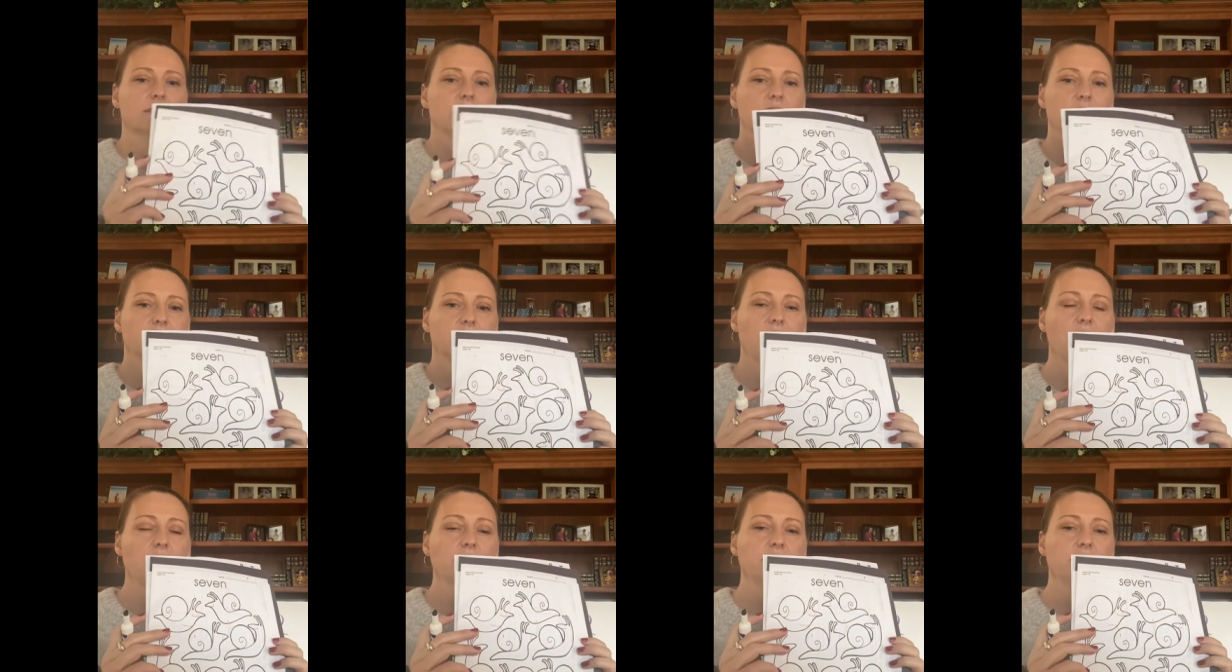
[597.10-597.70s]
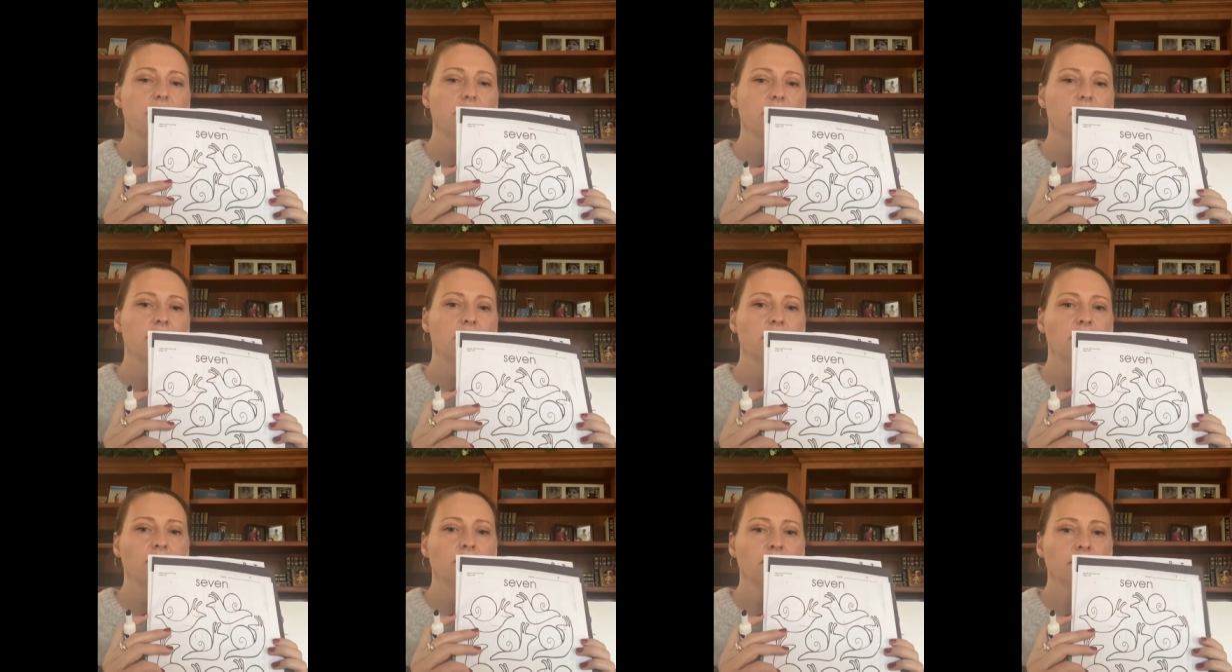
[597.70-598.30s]

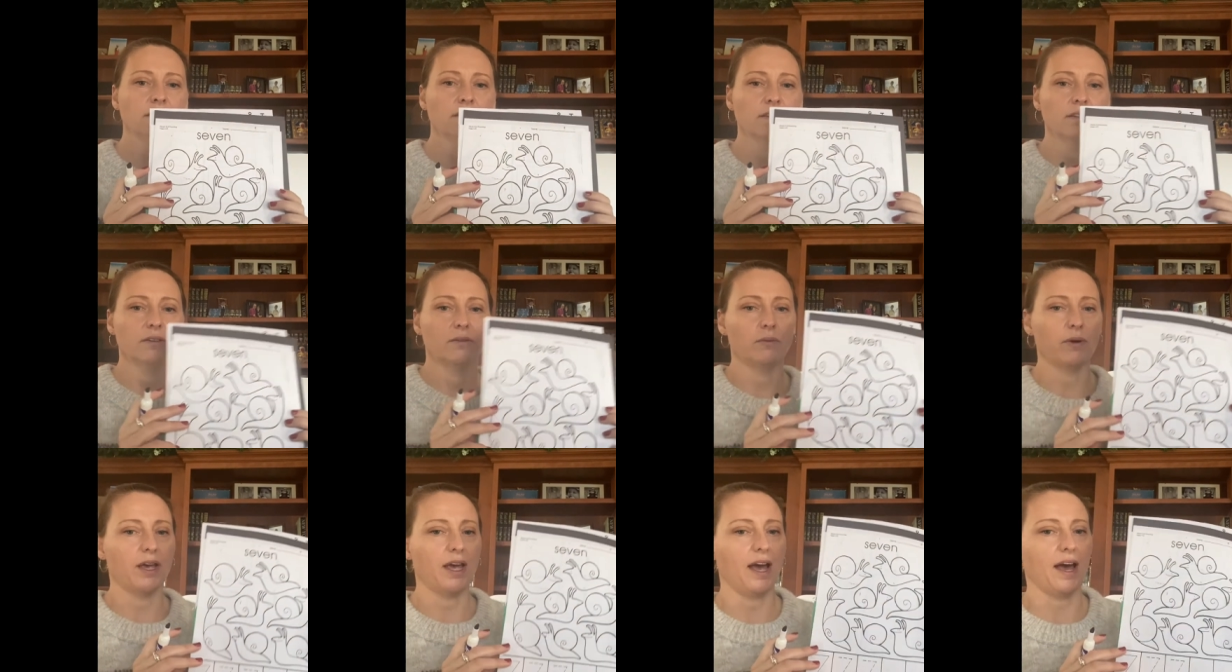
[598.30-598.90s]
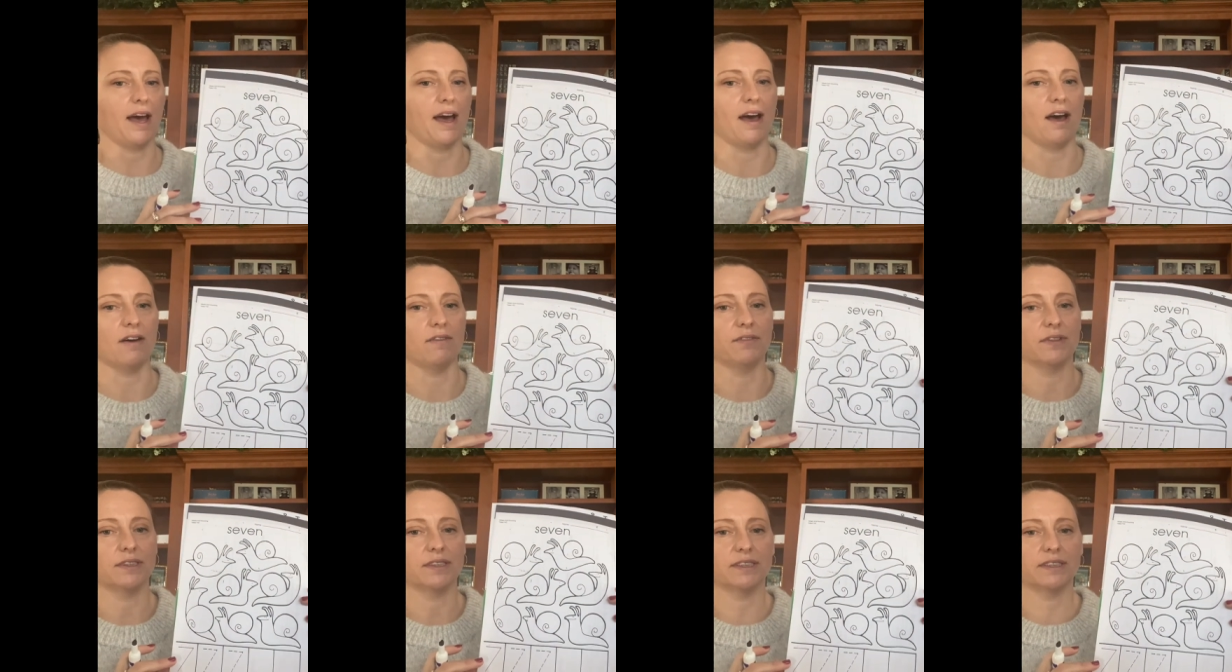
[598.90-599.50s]
Counting. We have
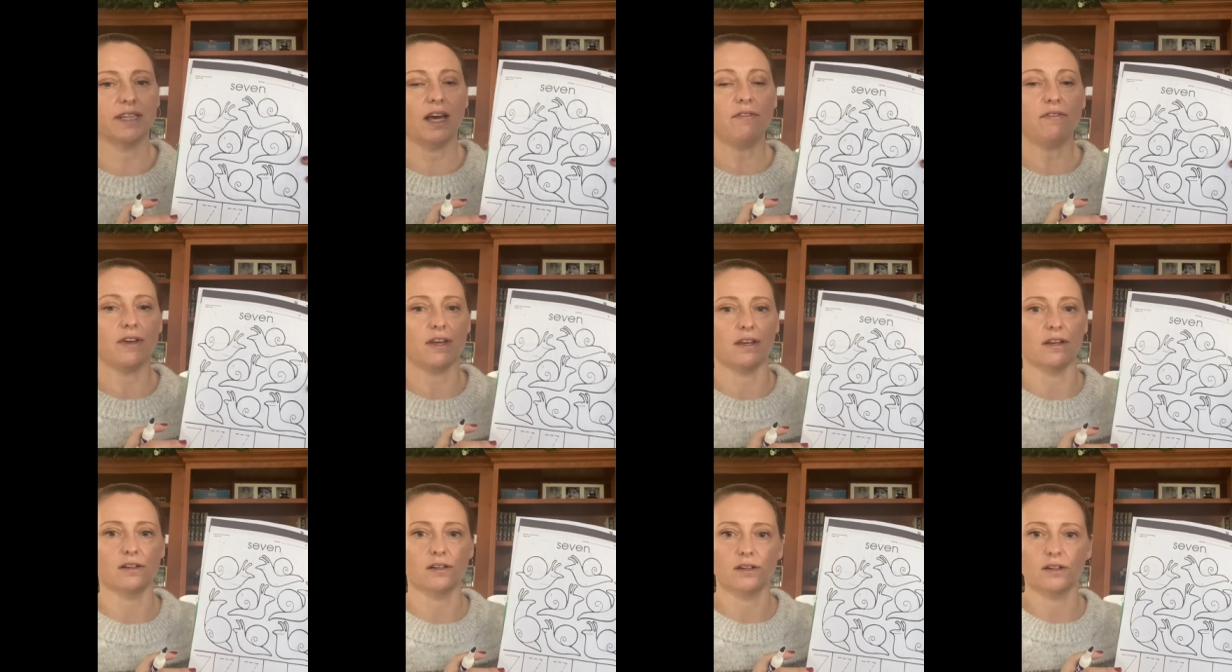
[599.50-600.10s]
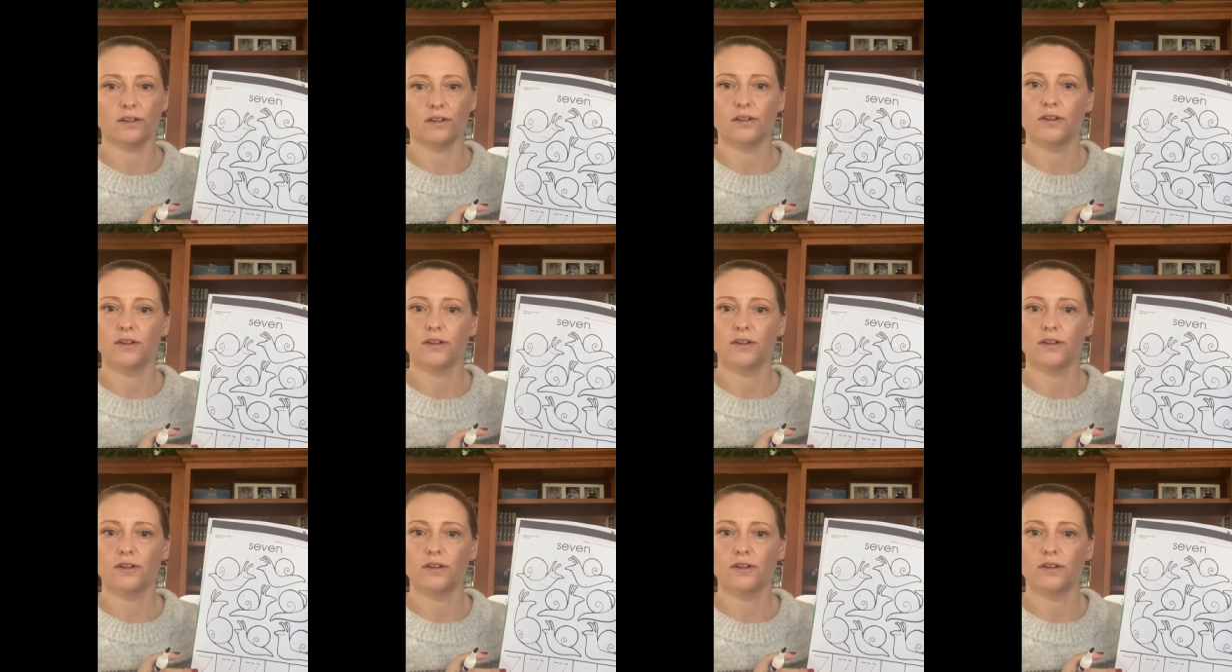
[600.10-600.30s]
seven